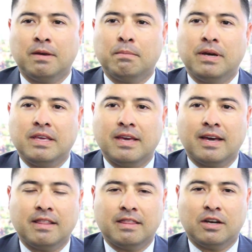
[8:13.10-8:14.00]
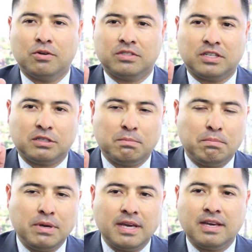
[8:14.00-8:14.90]
But yet there is this
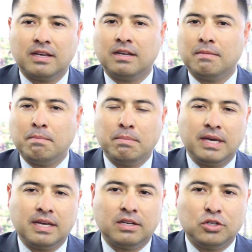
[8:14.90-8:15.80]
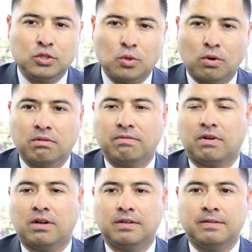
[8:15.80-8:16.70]
big
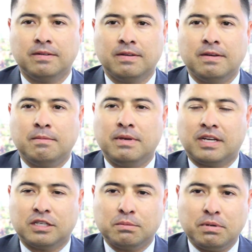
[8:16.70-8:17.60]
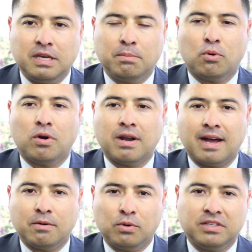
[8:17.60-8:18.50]
shortfall, because people are
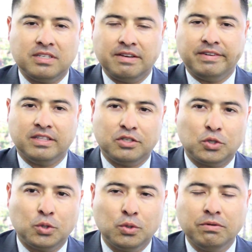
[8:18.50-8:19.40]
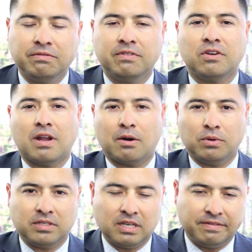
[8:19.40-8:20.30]
not receiving the truth. They're not
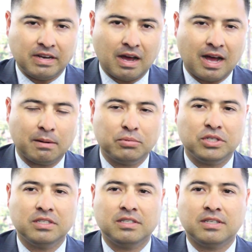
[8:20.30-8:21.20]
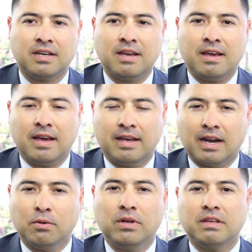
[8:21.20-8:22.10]
receiving options. And I
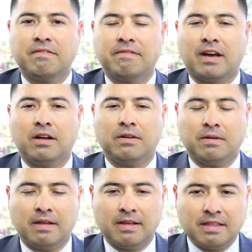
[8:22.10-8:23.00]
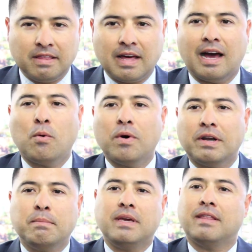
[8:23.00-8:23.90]
really felt I want
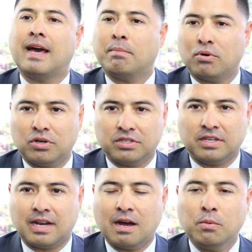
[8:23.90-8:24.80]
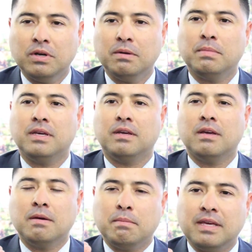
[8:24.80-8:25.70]
to be that person. I want to
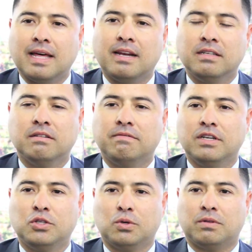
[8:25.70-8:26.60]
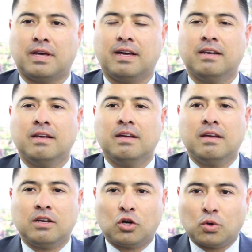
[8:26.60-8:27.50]
be that individual that
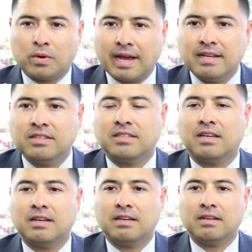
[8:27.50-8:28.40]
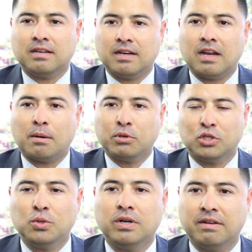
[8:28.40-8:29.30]
creates an
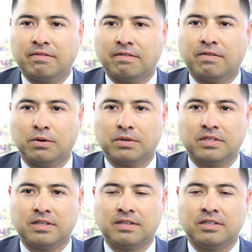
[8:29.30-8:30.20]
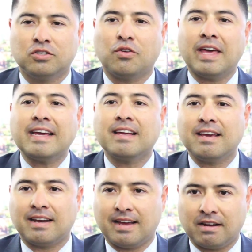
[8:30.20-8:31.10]
opportunity for folks so they could
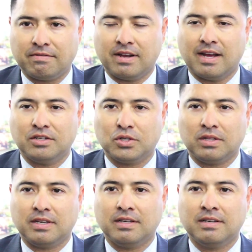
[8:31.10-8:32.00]
get ahead financially.